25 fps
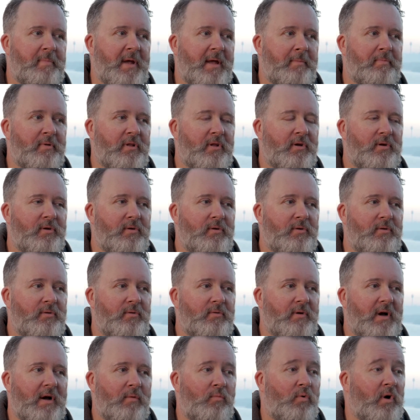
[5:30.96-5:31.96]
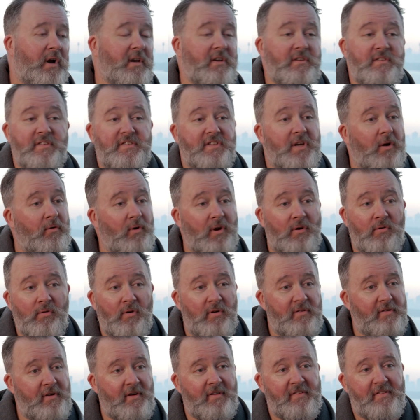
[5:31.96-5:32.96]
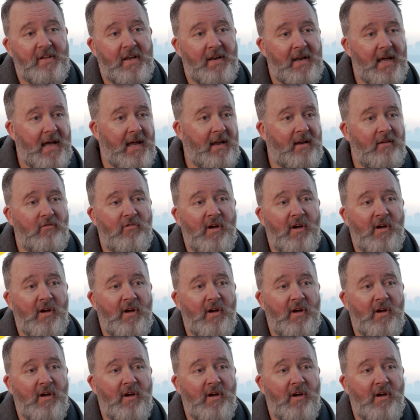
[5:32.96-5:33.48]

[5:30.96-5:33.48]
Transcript: people who are wanting to just go on a cruise on a Sunday and